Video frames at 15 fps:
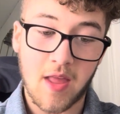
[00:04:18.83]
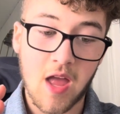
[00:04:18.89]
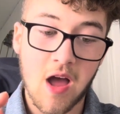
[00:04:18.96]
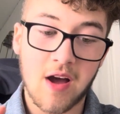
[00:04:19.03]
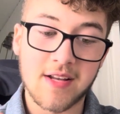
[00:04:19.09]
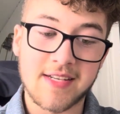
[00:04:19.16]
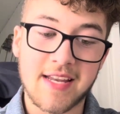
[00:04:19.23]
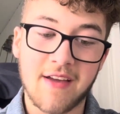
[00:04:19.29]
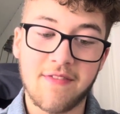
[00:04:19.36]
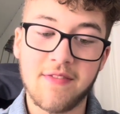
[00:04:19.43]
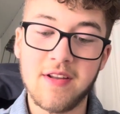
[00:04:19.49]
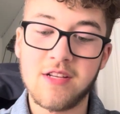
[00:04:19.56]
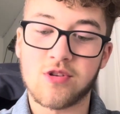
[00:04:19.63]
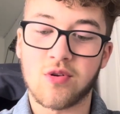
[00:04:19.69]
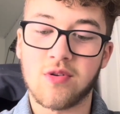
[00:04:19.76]
I'd
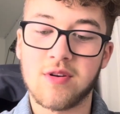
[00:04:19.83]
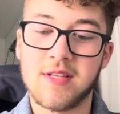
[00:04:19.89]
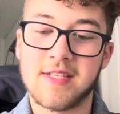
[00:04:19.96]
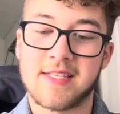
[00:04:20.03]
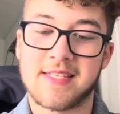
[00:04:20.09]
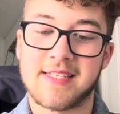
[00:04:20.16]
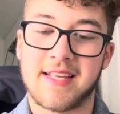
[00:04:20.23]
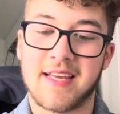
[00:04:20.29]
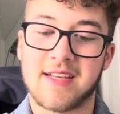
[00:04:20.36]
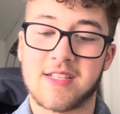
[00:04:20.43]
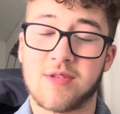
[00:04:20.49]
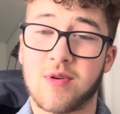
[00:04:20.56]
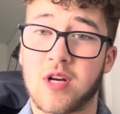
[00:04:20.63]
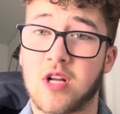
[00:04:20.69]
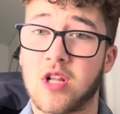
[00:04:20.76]
definitely try and stick
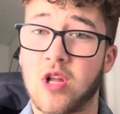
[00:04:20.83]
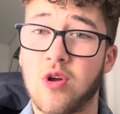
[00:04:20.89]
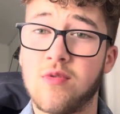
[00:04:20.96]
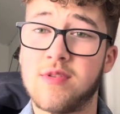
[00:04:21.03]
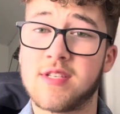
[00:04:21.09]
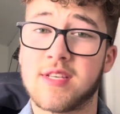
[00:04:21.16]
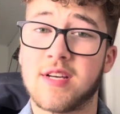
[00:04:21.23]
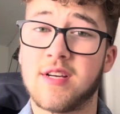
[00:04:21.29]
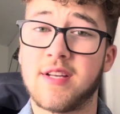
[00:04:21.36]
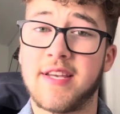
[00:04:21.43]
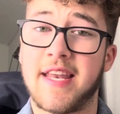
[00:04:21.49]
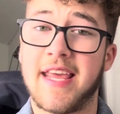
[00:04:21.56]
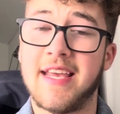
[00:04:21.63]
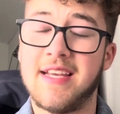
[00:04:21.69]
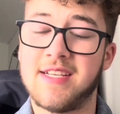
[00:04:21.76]
to a closer
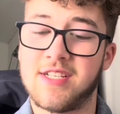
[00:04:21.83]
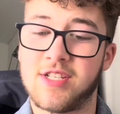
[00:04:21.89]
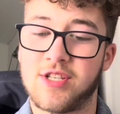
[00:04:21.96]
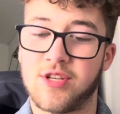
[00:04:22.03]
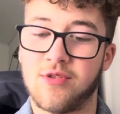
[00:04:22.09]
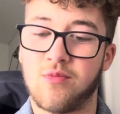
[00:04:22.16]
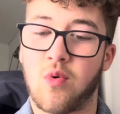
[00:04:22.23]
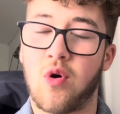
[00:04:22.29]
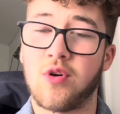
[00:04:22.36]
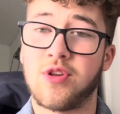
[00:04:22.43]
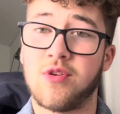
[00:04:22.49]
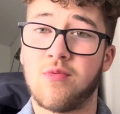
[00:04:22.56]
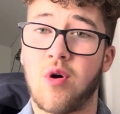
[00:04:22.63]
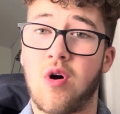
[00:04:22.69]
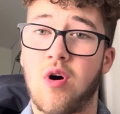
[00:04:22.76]
niche to what
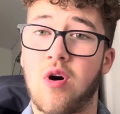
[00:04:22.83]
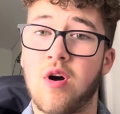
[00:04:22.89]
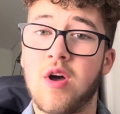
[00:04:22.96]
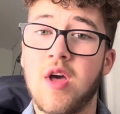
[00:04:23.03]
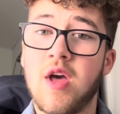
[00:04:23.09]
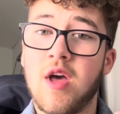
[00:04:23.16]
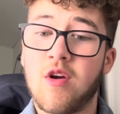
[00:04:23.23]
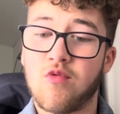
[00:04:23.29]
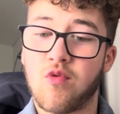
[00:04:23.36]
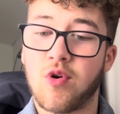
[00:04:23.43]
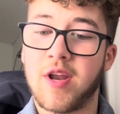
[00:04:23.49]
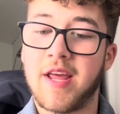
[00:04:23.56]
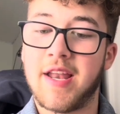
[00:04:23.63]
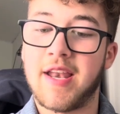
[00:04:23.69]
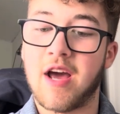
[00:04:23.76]
you are
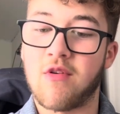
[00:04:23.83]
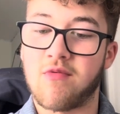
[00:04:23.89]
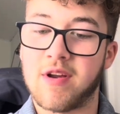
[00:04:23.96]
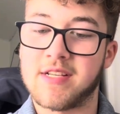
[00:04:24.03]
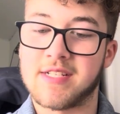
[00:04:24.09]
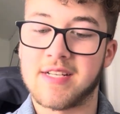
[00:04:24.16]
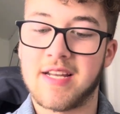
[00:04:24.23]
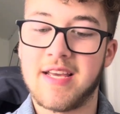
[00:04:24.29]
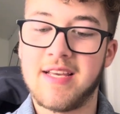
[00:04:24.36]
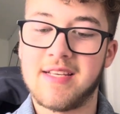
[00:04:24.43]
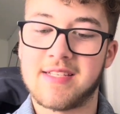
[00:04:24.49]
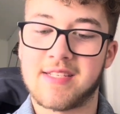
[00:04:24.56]
running originally.